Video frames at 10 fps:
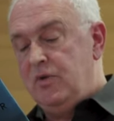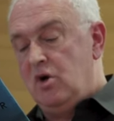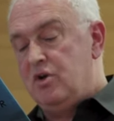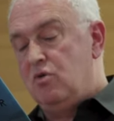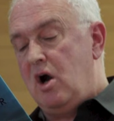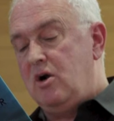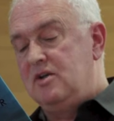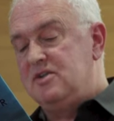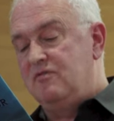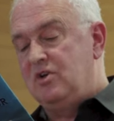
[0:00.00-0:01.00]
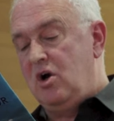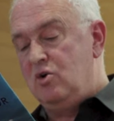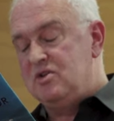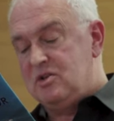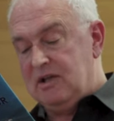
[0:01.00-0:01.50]
or the rocks of
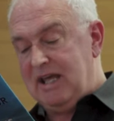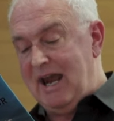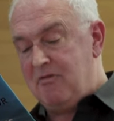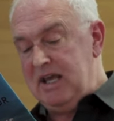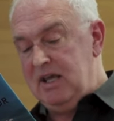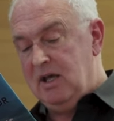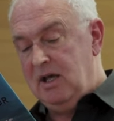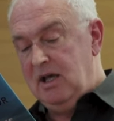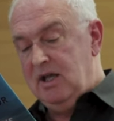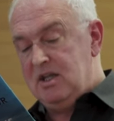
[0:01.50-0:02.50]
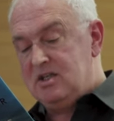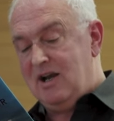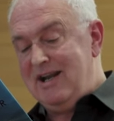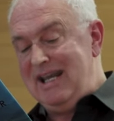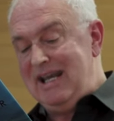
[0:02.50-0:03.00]
coastal Kerry, the
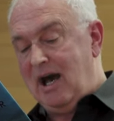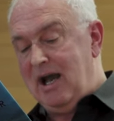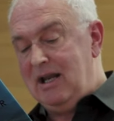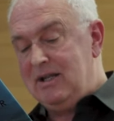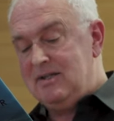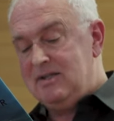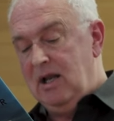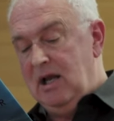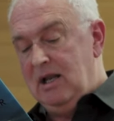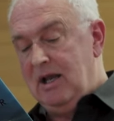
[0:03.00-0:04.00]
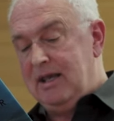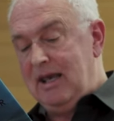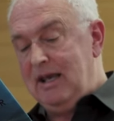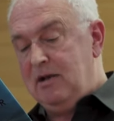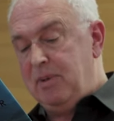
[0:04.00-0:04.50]
tiny islands like
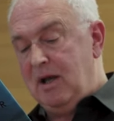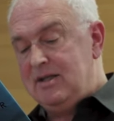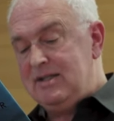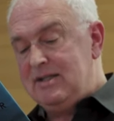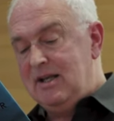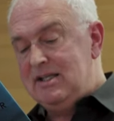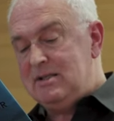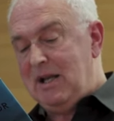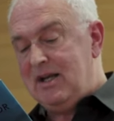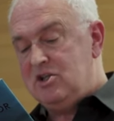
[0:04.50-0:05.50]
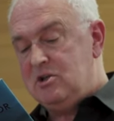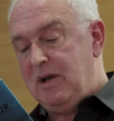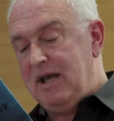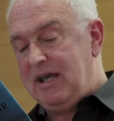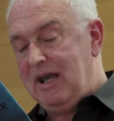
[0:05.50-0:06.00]
ink blots splashed
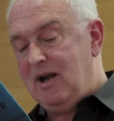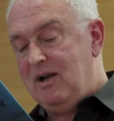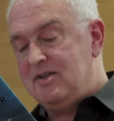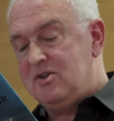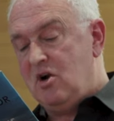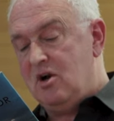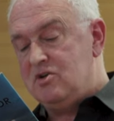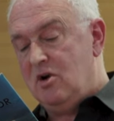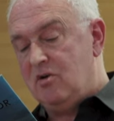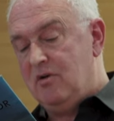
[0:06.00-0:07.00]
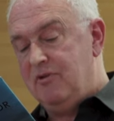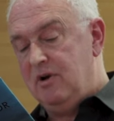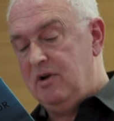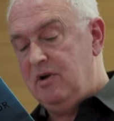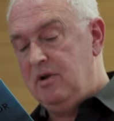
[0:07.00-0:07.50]
by a careless
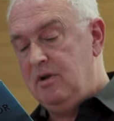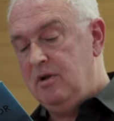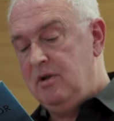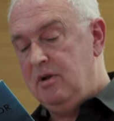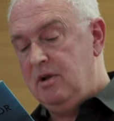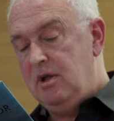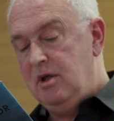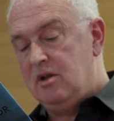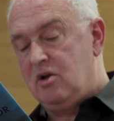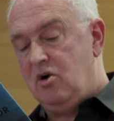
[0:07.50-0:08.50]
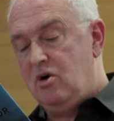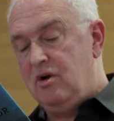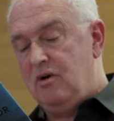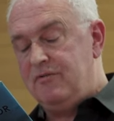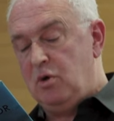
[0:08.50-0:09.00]
cartographer. The
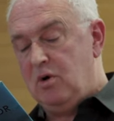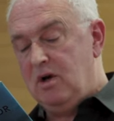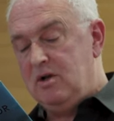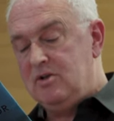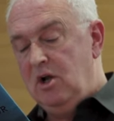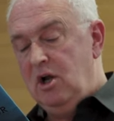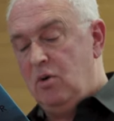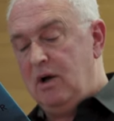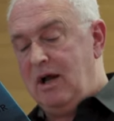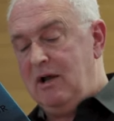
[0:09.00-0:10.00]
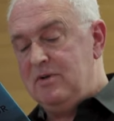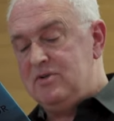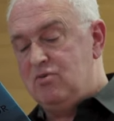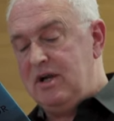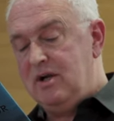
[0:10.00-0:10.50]
corner of the world where I
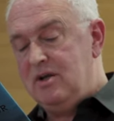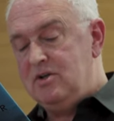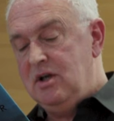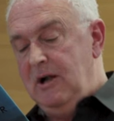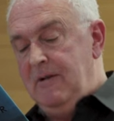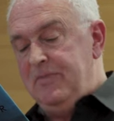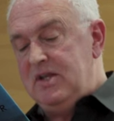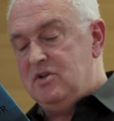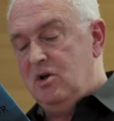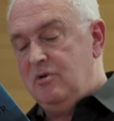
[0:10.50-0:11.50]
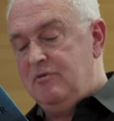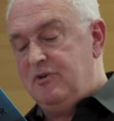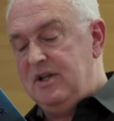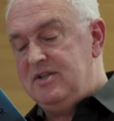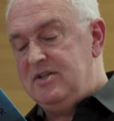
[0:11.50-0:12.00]
was reared is known
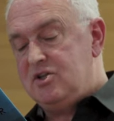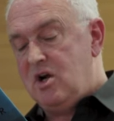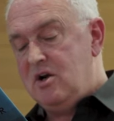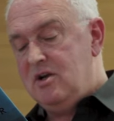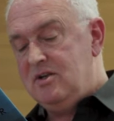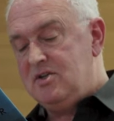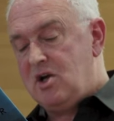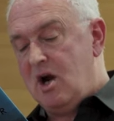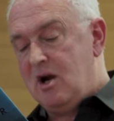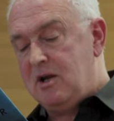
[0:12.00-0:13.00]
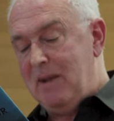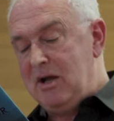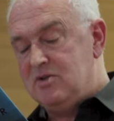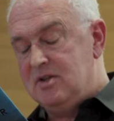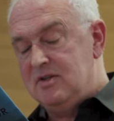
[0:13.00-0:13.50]
for its stern, stark
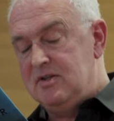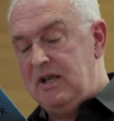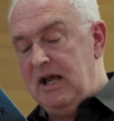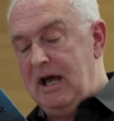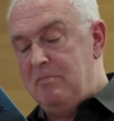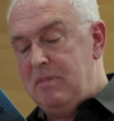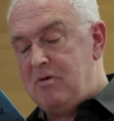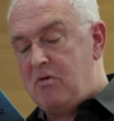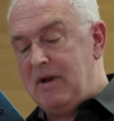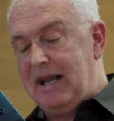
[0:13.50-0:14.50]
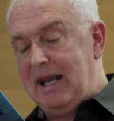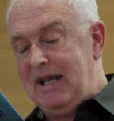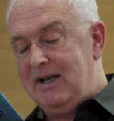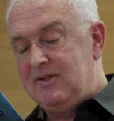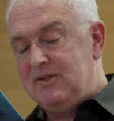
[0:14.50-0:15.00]
mountains and mirroring
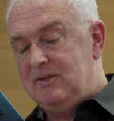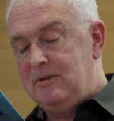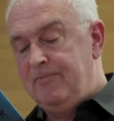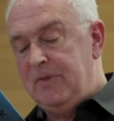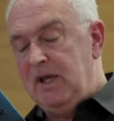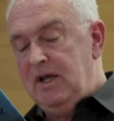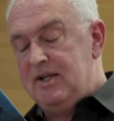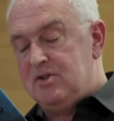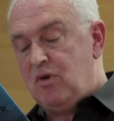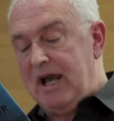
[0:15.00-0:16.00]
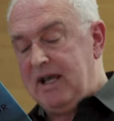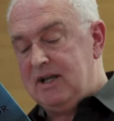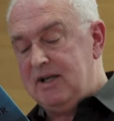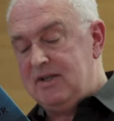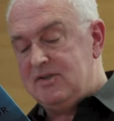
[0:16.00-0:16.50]
lakes, its
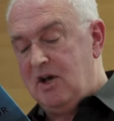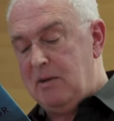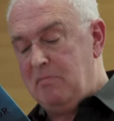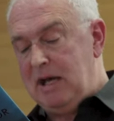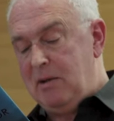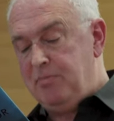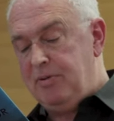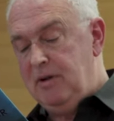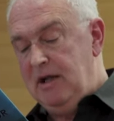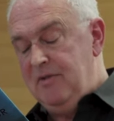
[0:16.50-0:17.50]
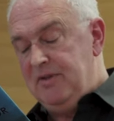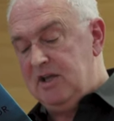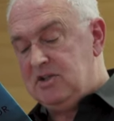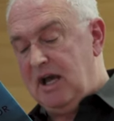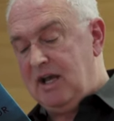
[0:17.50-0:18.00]
raggedness on a map, the
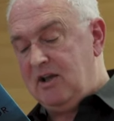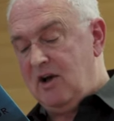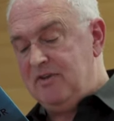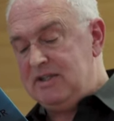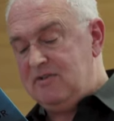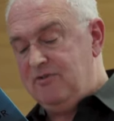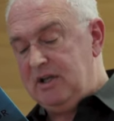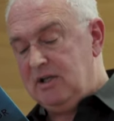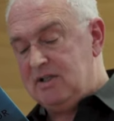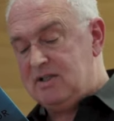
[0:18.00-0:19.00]
attack of its fiddle